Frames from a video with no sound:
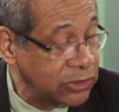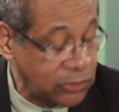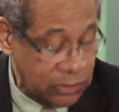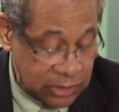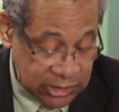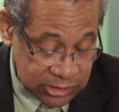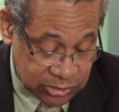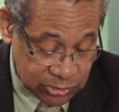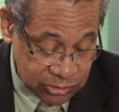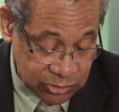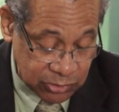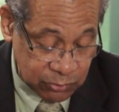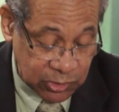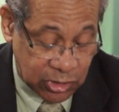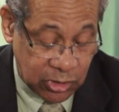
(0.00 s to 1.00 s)
I don't need
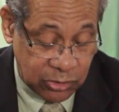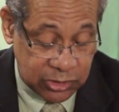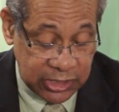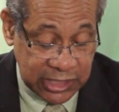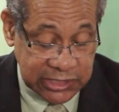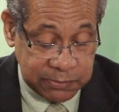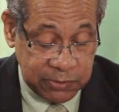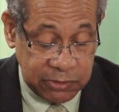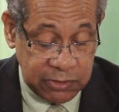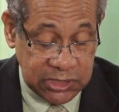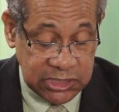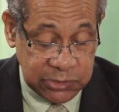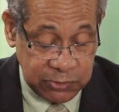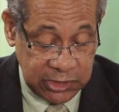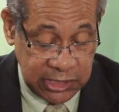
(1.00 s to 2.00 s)
to recount the
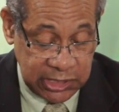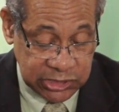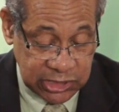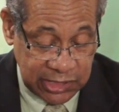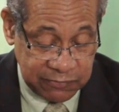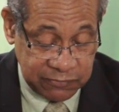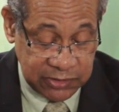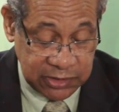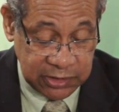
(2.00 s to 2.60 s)
experiences with HIV.